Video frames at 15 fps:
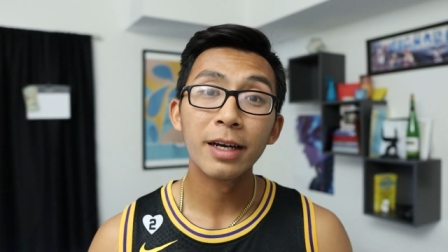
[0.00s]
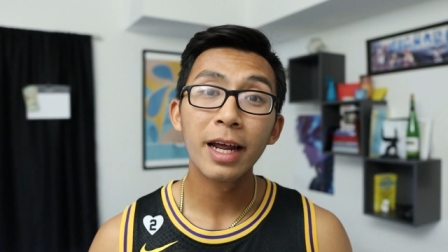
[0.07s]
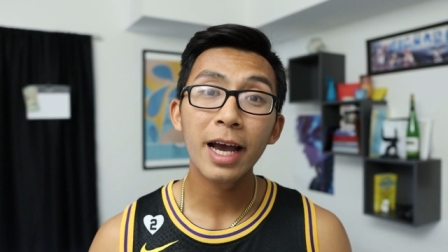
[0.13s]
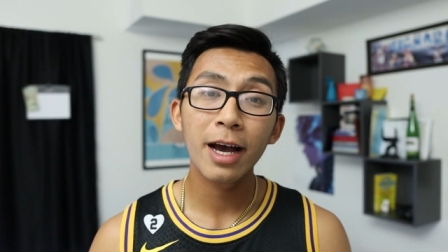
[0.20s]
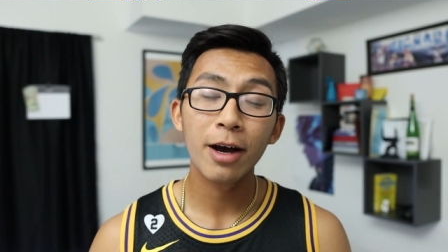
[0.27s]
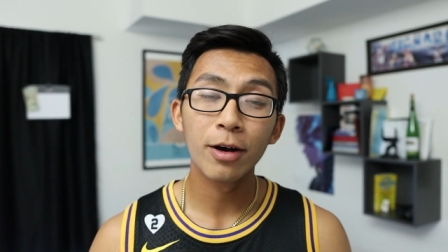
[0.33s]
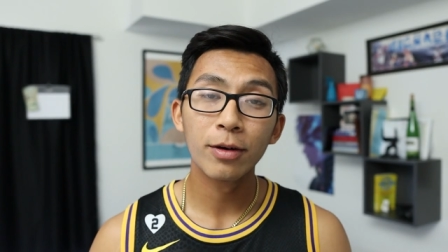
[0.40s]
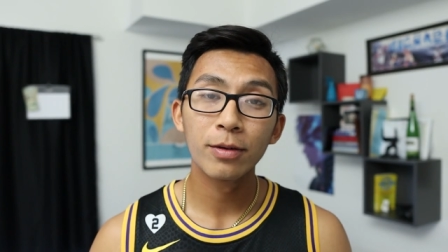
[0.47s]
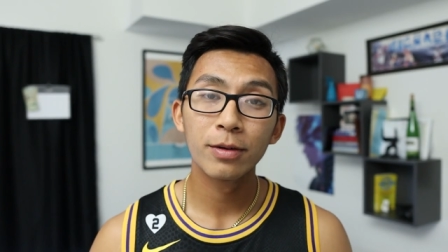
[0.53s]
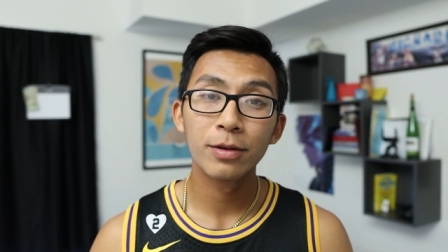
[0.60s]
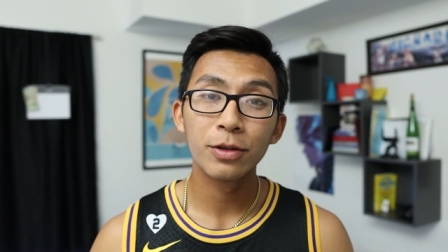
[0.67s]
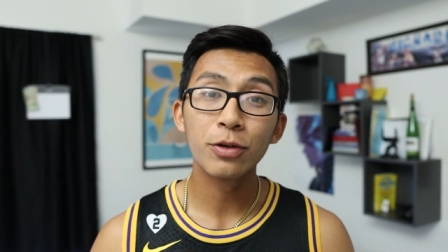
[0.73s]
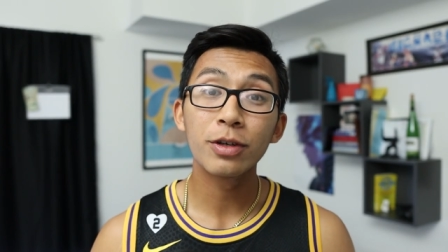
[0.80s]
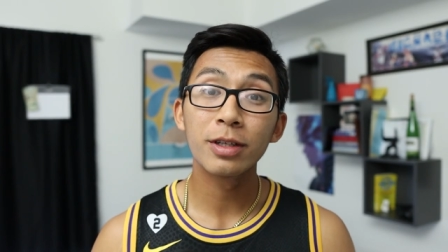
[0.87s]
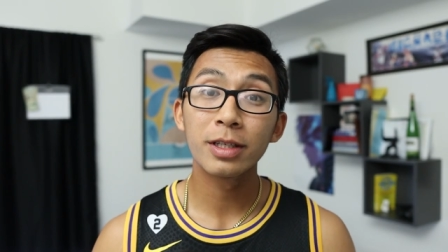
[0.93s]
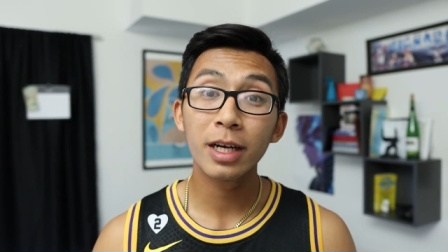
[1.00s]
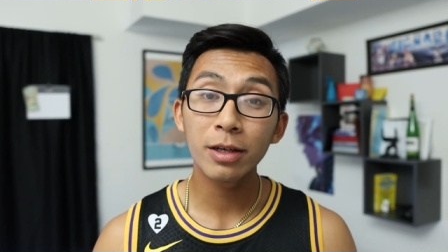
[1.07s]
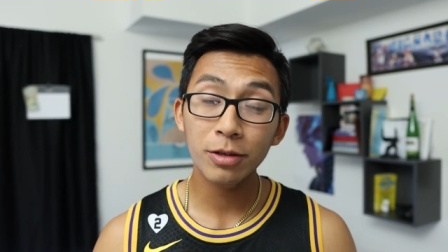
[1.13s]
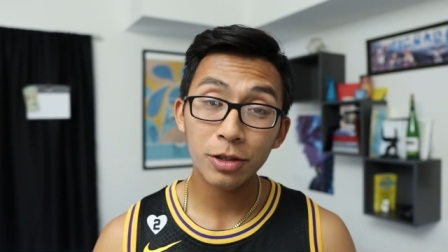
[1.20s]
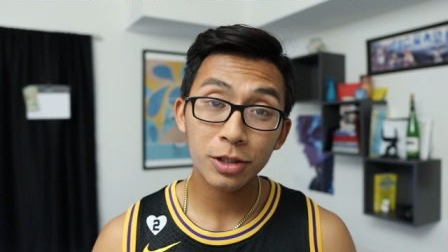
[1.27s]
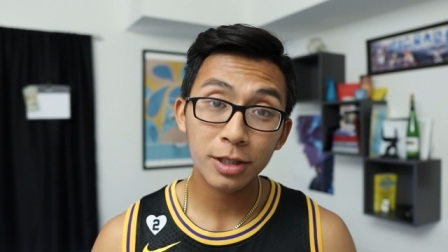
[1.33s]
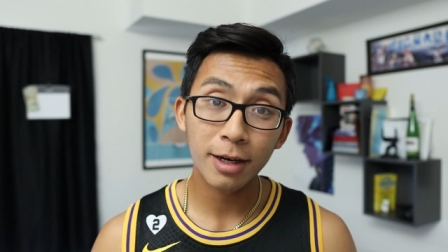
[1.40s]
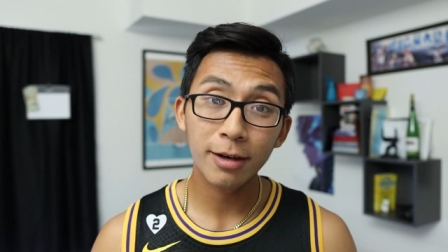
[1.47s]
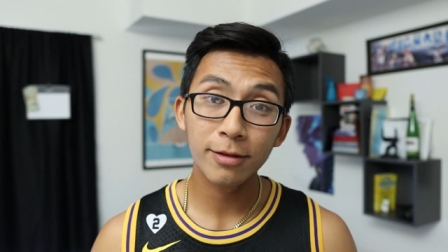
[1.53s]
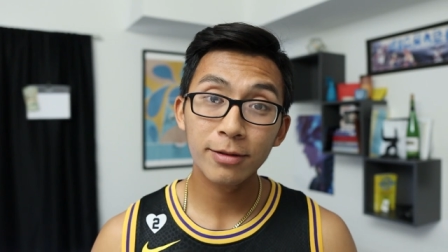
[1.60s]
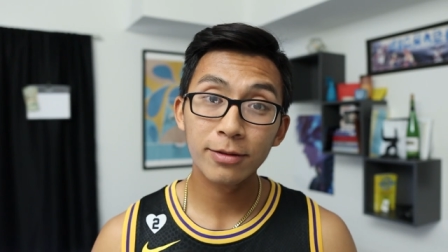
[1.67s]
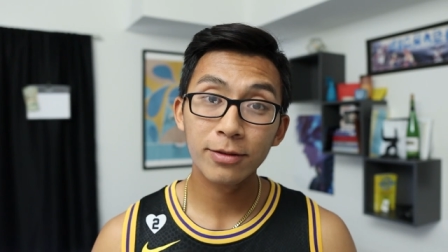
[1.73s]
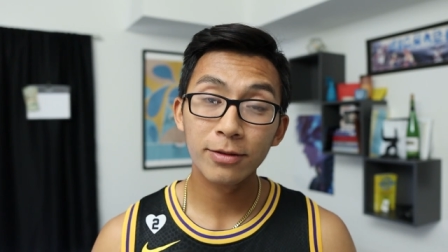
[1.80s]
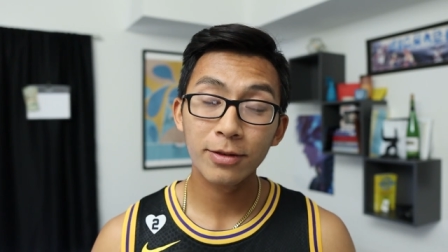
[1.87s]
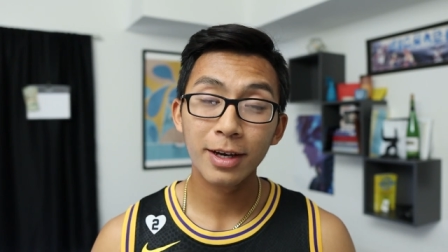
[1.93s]
And now you can tell
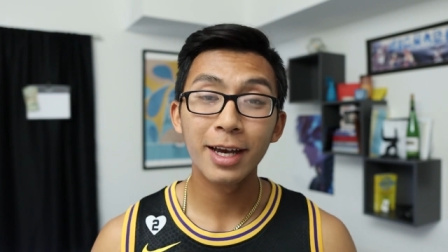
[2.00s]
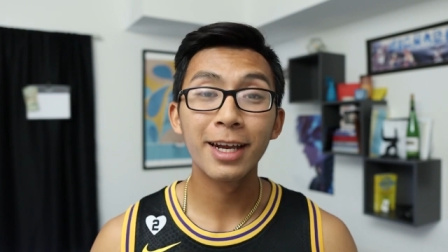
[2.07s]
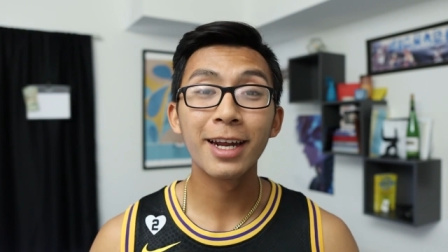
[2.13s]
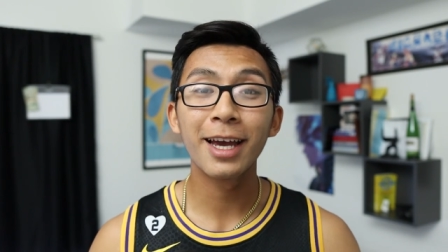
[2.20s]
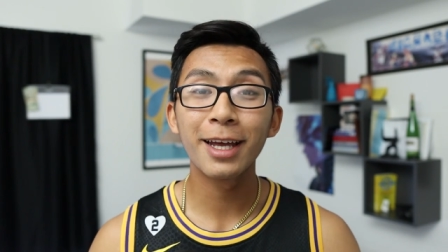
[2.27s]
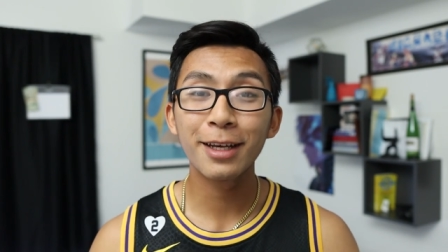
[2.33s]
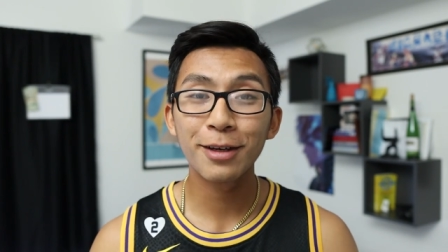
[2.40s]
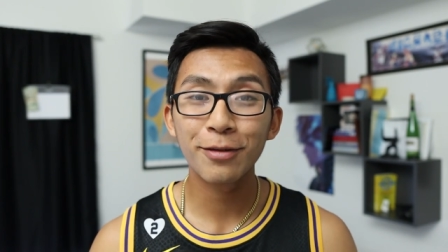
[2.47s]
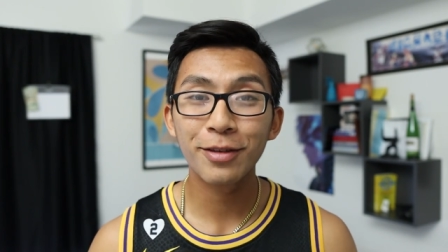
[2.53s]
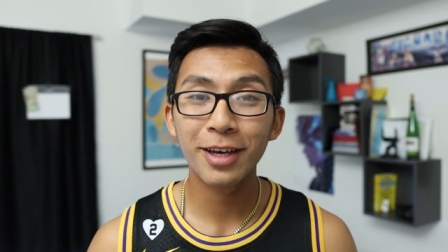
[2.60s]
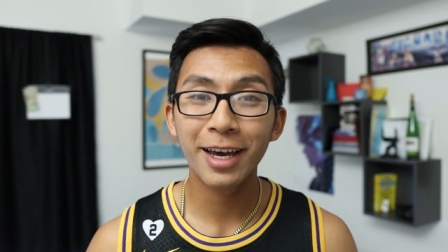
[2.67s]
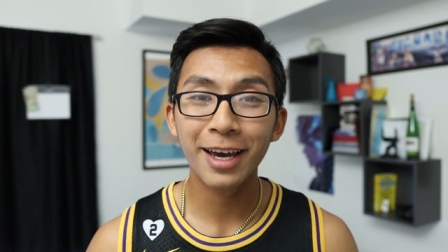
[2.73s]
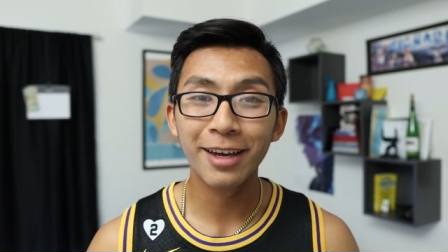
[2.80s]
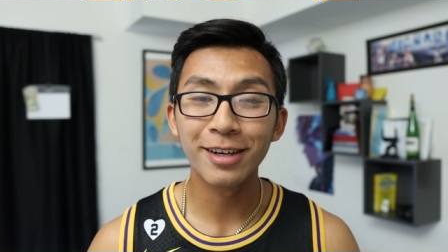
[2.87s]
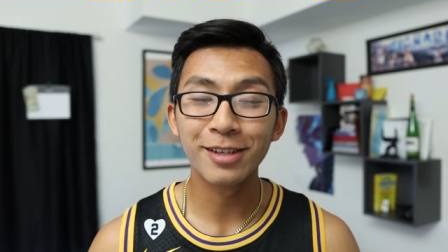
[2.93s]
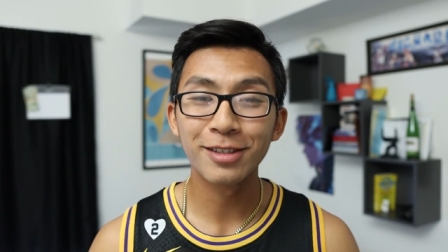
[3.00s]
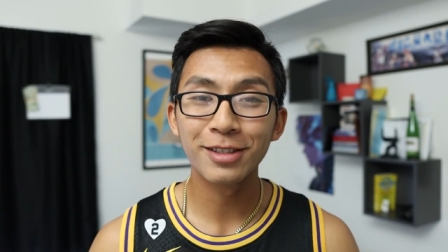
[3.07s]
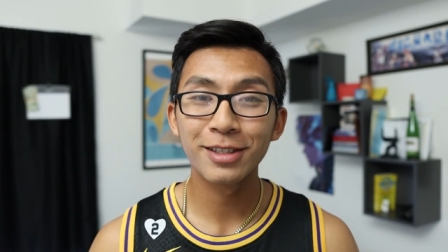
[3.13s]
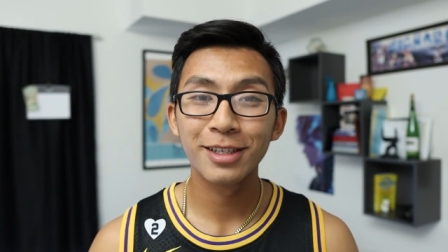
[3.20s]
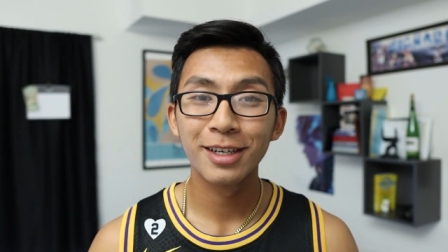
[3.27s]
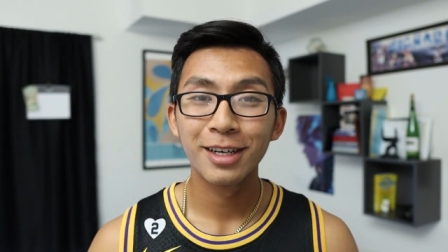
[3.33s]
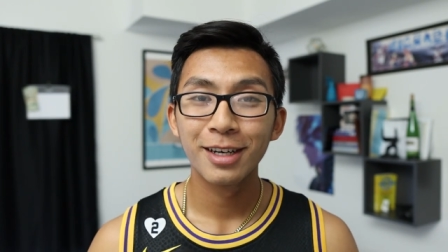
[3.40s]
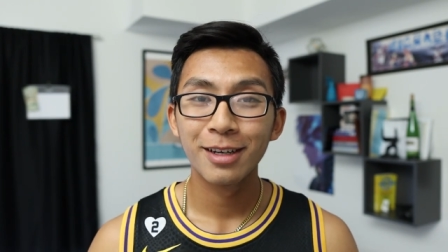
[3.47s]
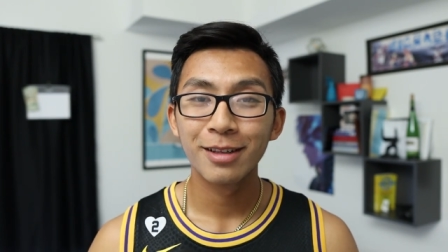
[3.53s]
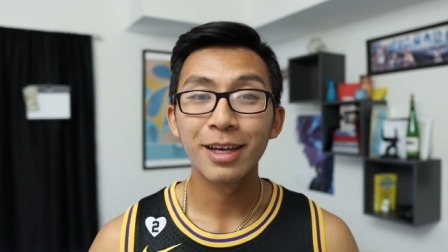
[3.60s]
yourself and any of the haters